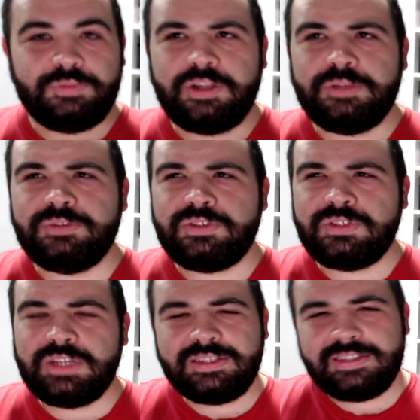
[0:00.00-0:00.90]
Volume
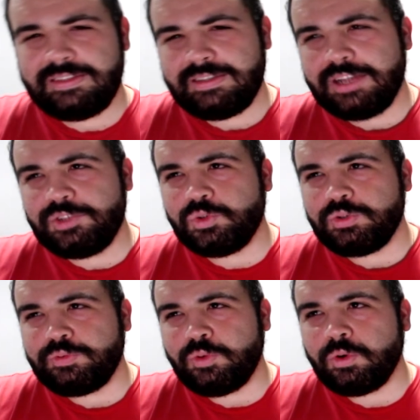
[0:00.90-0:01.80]
6 is
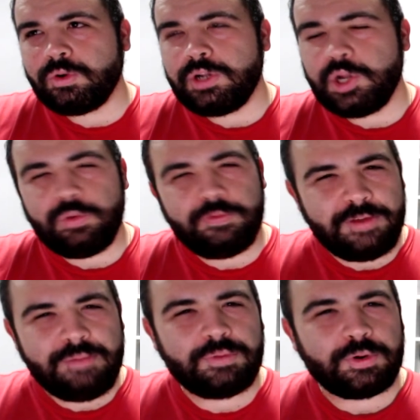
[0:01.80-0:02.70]
scheduled for
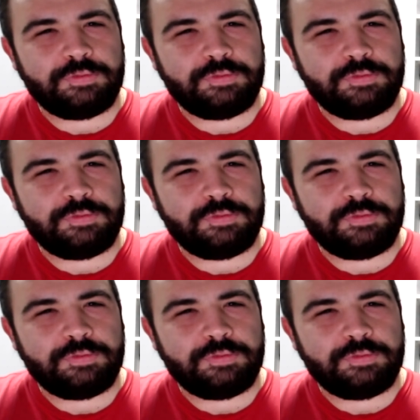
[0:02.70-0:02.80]
November,